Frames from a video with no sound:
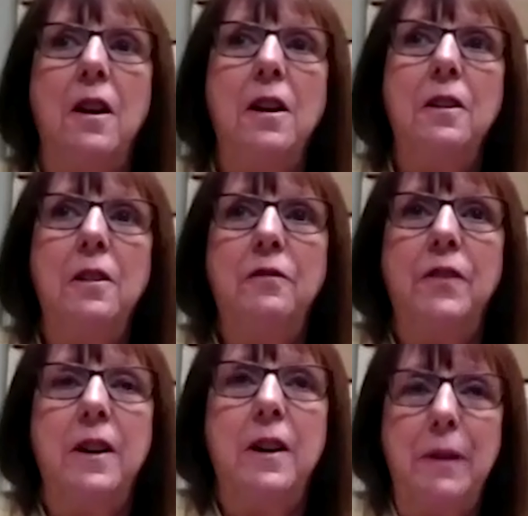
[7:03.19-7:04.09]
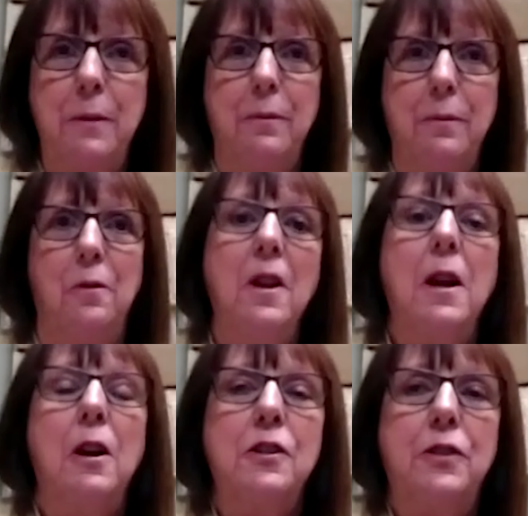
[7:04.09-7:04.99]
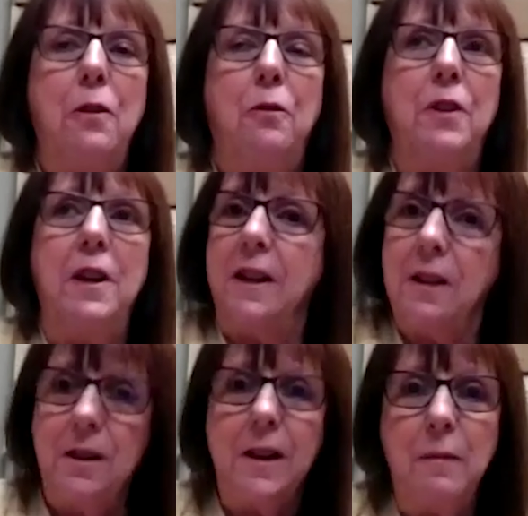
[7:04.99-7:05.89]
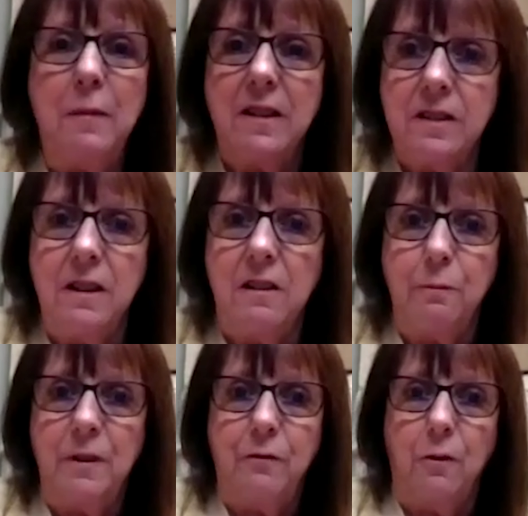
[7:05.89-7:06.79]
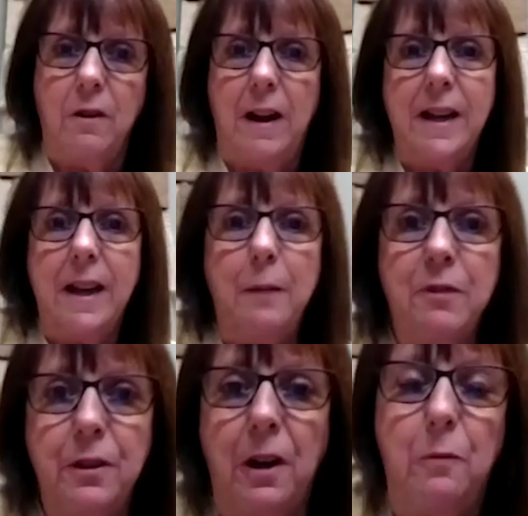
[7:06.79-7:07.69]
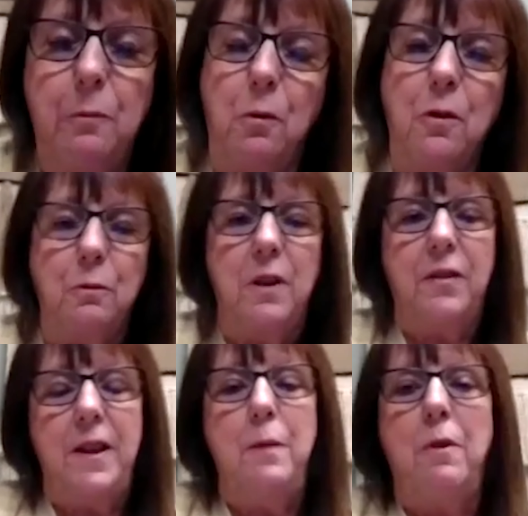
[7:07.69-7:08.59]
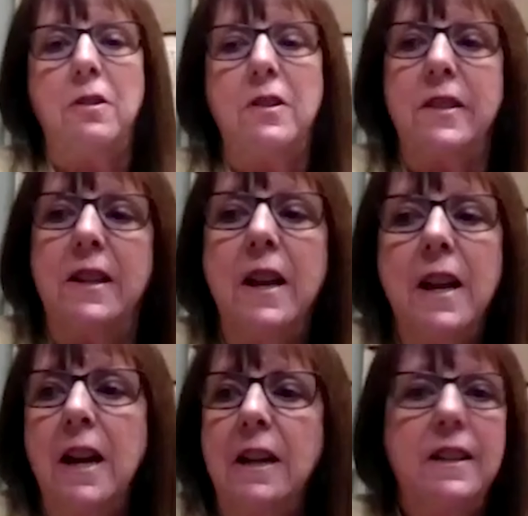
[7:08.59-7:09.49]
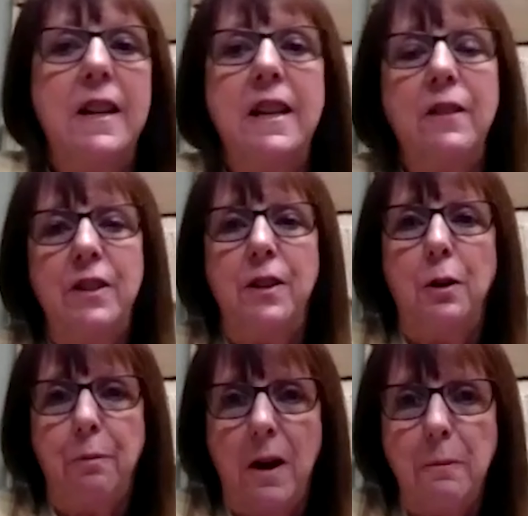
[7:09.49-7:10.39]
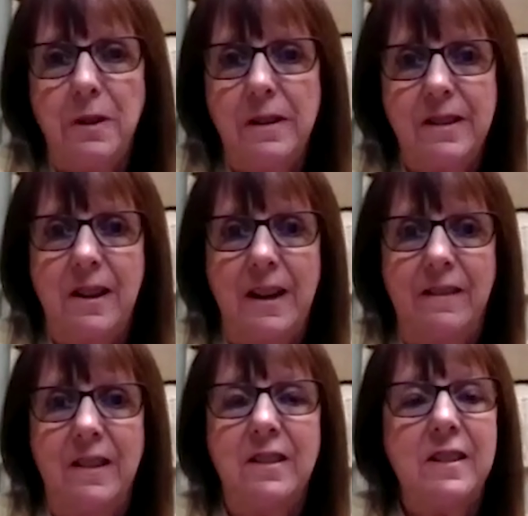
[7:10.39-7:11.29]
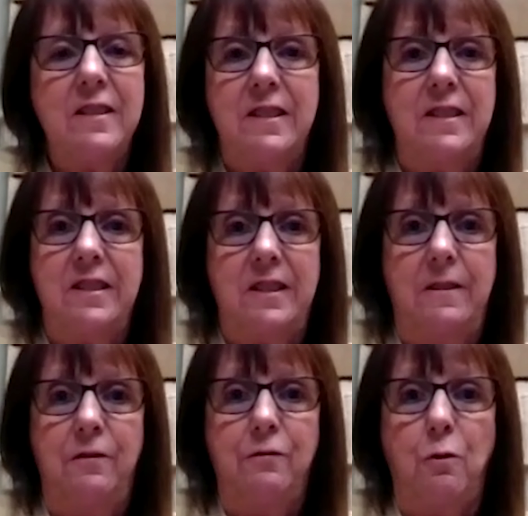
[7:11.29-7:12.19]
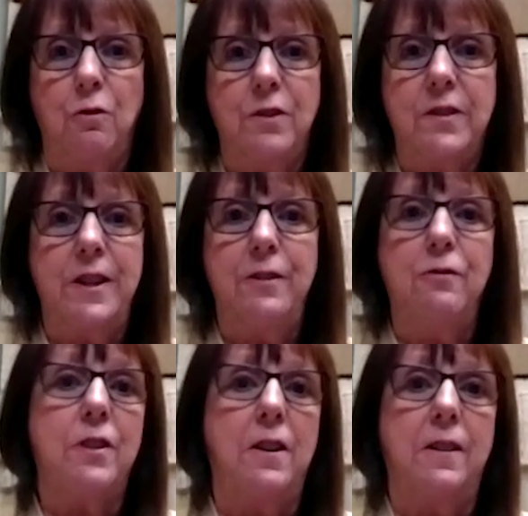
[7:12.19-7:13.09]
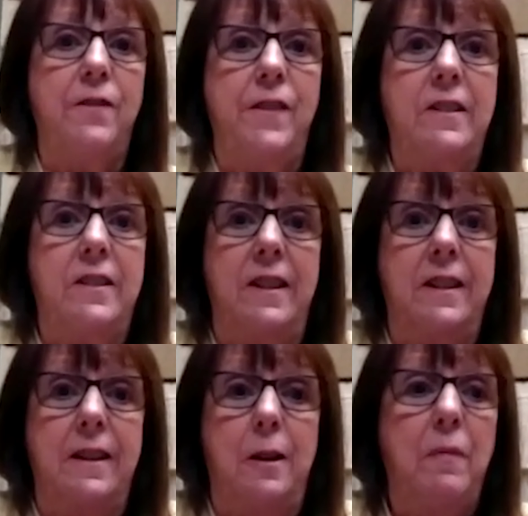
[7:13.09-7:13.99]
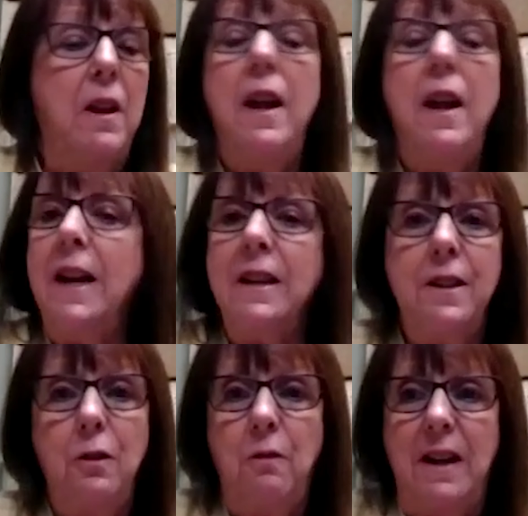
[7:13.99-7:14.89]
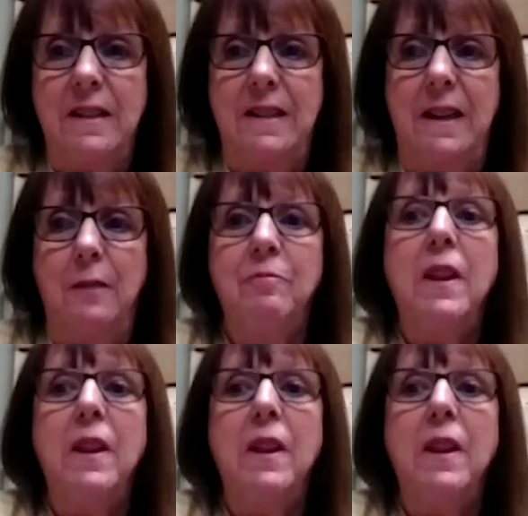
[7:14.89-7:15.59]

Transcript: a lot of uh, people don't including myself before i came on board with mrc didn't even know properties like this existed for seniors on a fixed income had no idea.